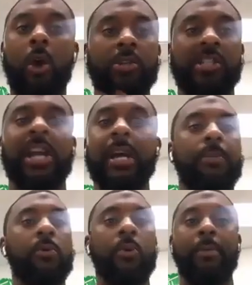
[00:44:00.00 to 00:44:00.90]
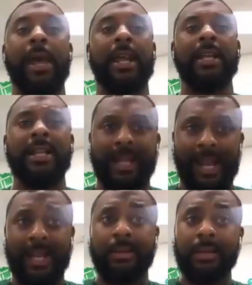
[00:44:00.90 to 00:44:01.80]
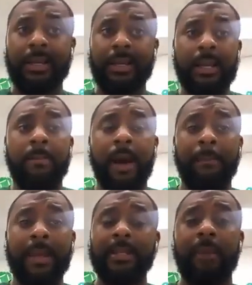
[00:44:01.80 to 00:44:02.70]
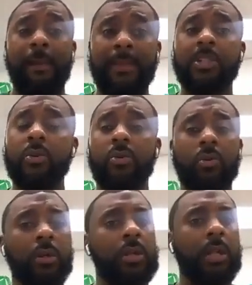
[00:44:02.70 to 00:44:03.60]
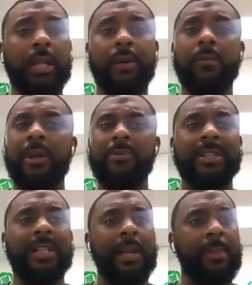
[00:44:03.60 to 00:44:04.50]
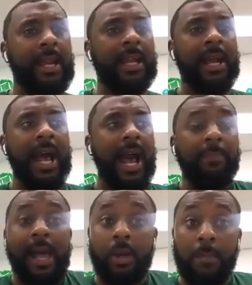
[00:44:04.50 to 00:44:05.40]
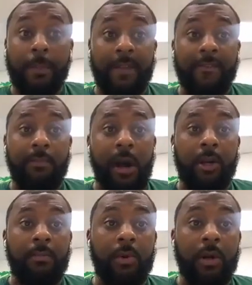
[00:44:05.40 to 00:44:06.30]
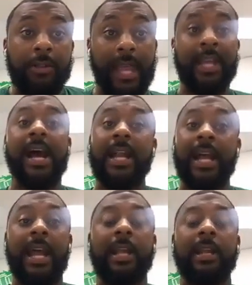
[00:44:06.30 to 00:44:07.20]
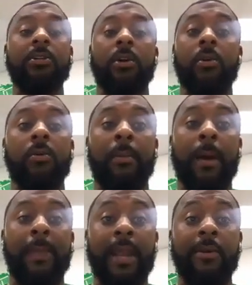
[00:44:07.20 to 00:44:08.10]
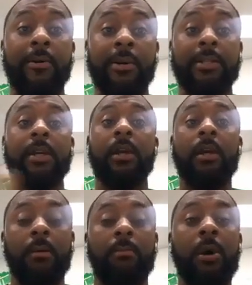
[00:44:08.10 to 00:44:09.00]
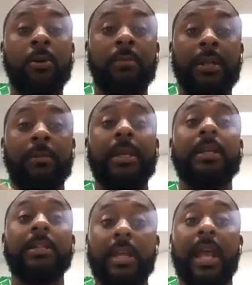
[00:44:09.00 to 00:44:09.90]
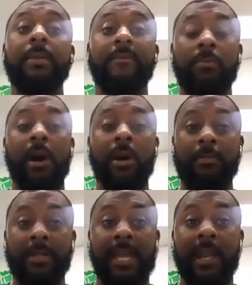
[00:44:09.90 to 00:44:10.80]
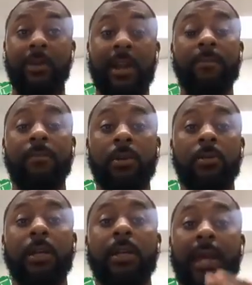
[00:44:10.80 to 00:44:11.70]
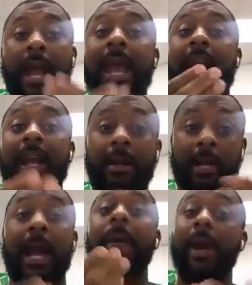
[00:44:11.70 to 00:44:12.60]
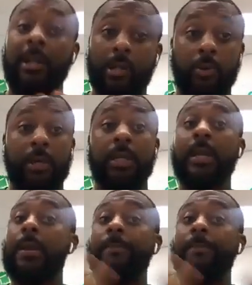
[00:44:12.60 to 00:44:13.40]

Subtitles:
coaches kind of pulled back, and then it kind of my mental level. It was just like, man, I'm not going to play football no more. Thank God I had my parents molded me to be, hey, football can be taken away from you, and I had got my degree.